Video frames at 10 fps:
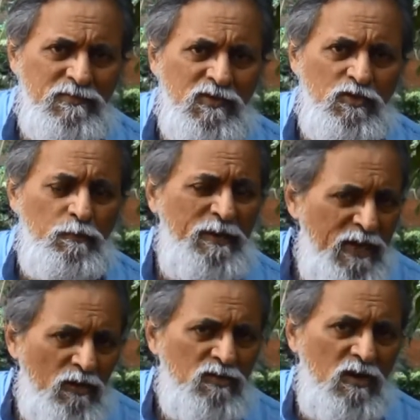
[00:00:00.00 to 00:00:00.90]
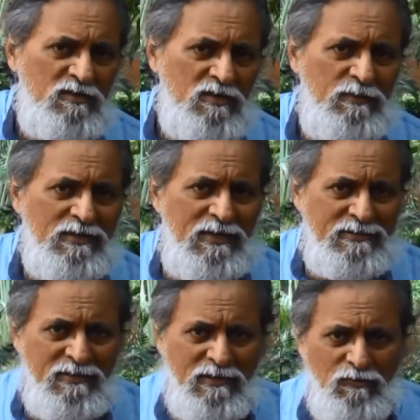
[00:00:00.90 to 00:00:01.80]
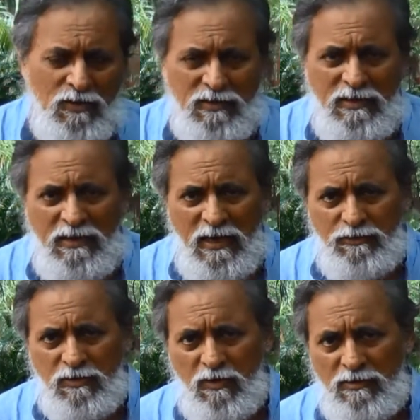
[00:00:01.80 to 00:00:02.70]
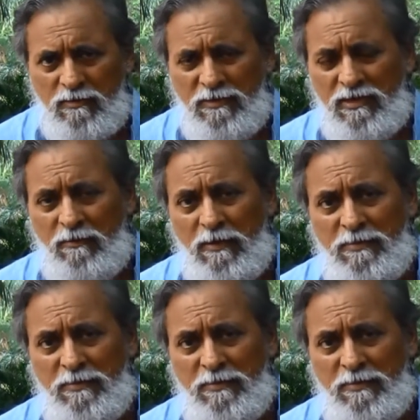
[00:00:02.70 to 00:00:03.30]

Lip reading: So the paid out cost is much lesser than what actual cost of material may be.